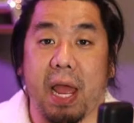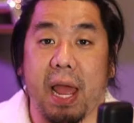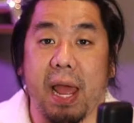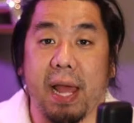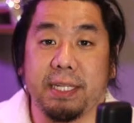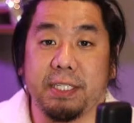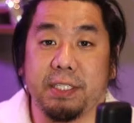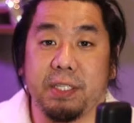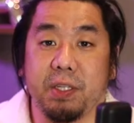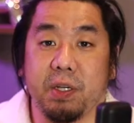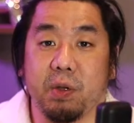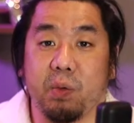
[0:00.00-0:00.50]

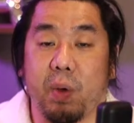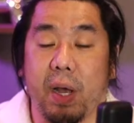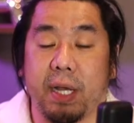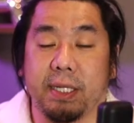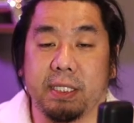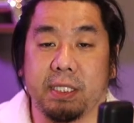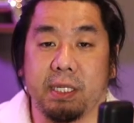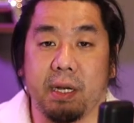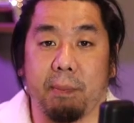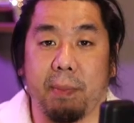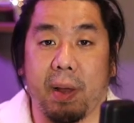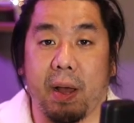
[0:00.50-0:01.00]
answer the
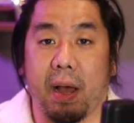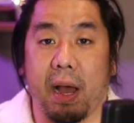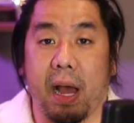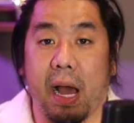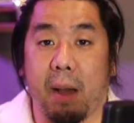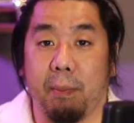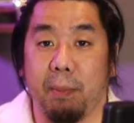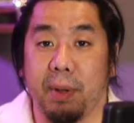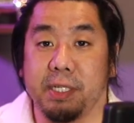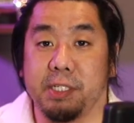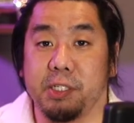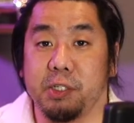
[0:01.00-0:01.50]
question about
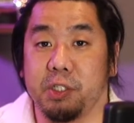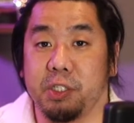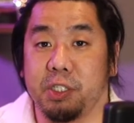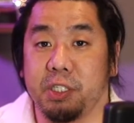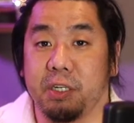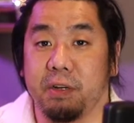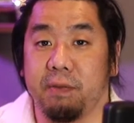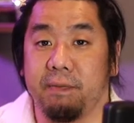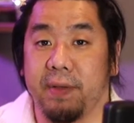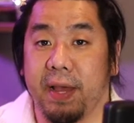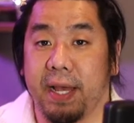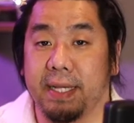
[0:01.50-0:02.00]
how much you
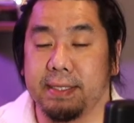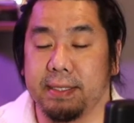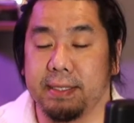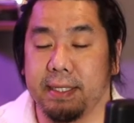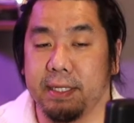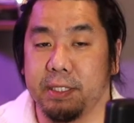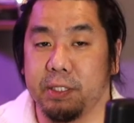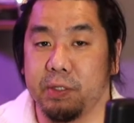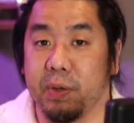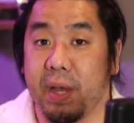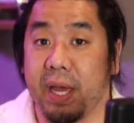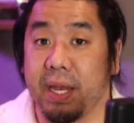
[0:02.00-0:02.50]
should invest
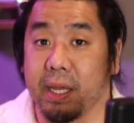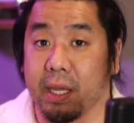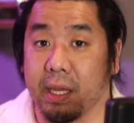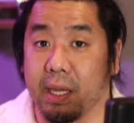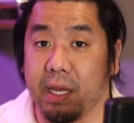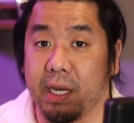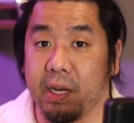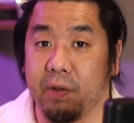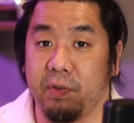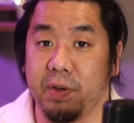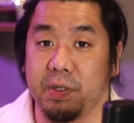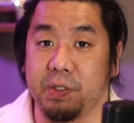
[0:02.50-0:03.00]
into any
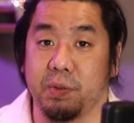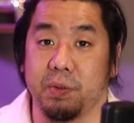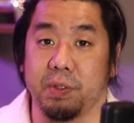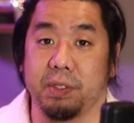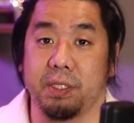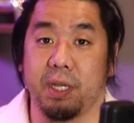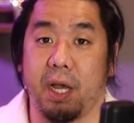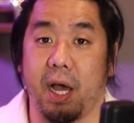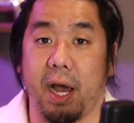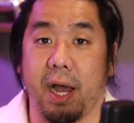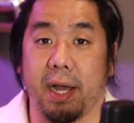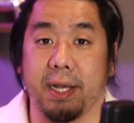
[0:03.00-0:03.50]
individual
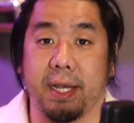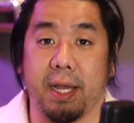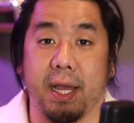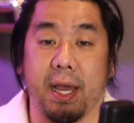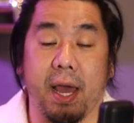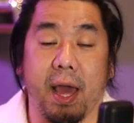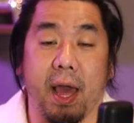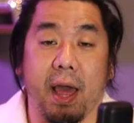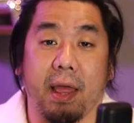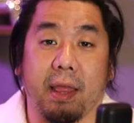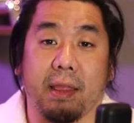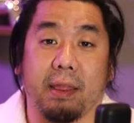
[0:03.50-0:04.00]
stock,
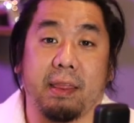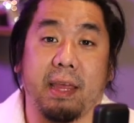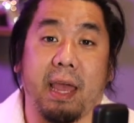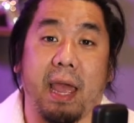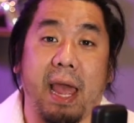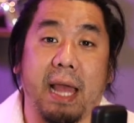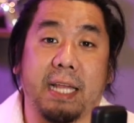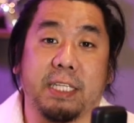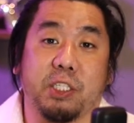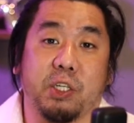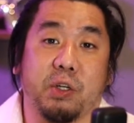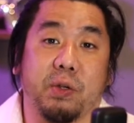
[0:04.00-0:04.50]
the
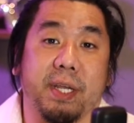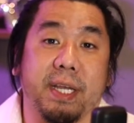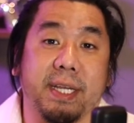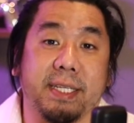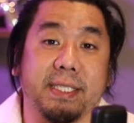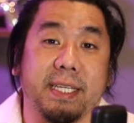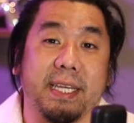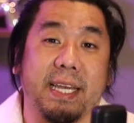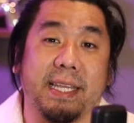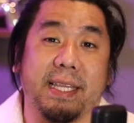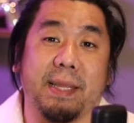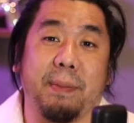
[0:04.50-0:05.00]
answer
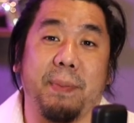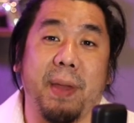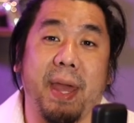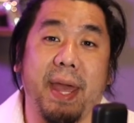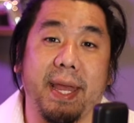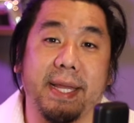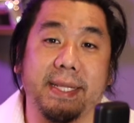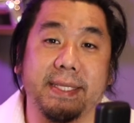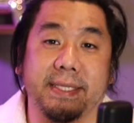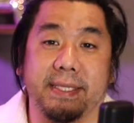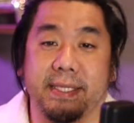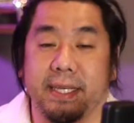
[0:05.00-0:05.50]
is it
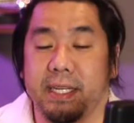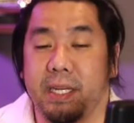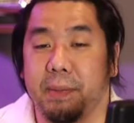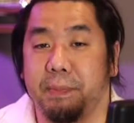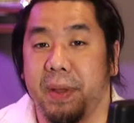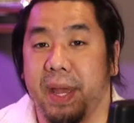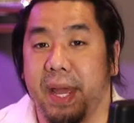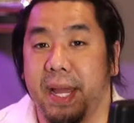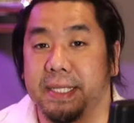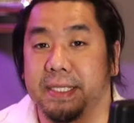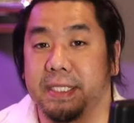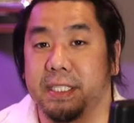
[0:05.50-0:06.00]
depends. It
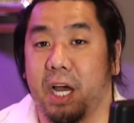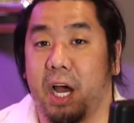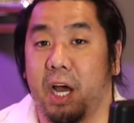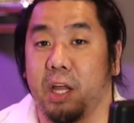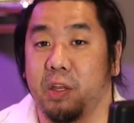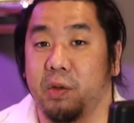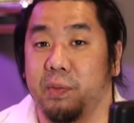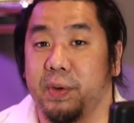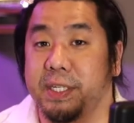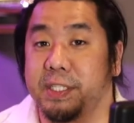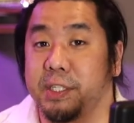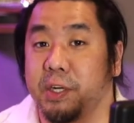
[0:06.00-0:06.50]
depends on
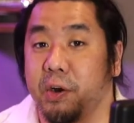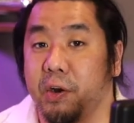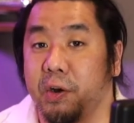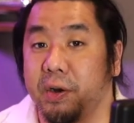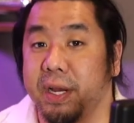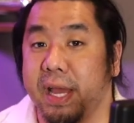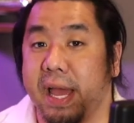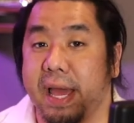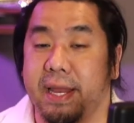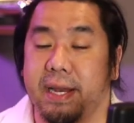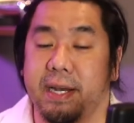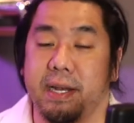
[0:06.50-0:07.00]
the
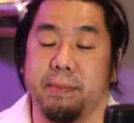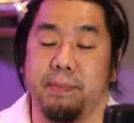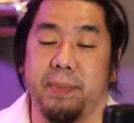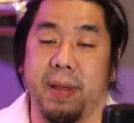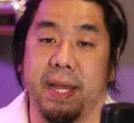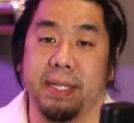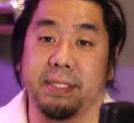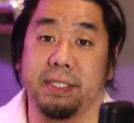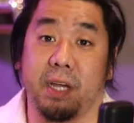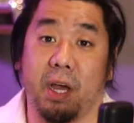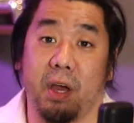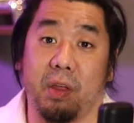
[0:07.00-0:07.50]
return and it
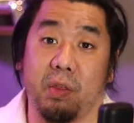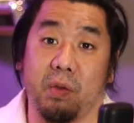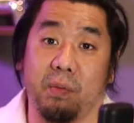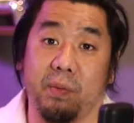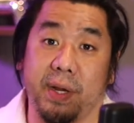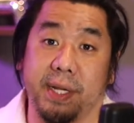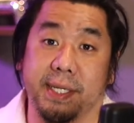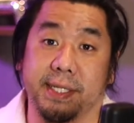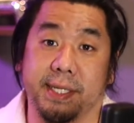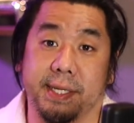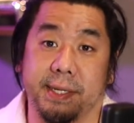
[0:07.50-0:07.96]
depends on the risk.